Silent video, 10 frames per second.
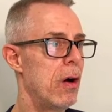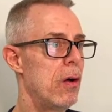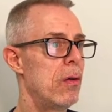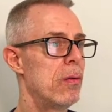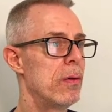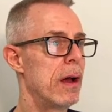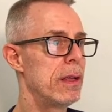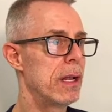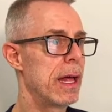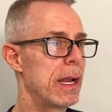Oh, now
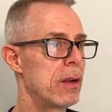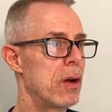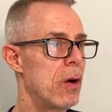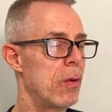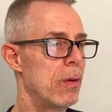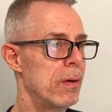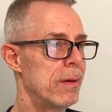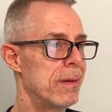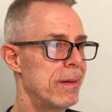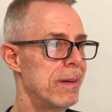you let it go.
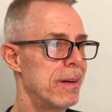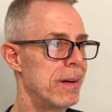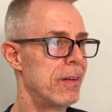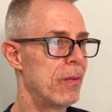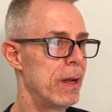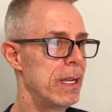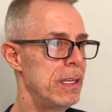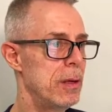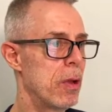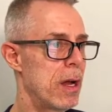Why
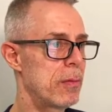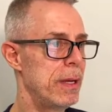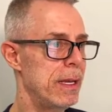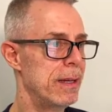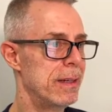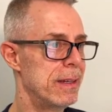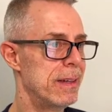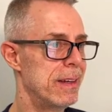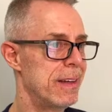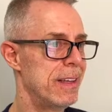didn't you block me?
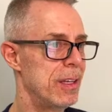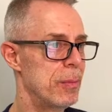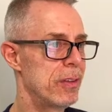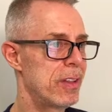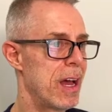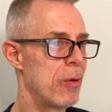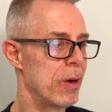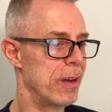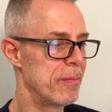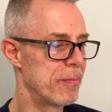You missed that
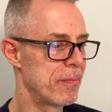one.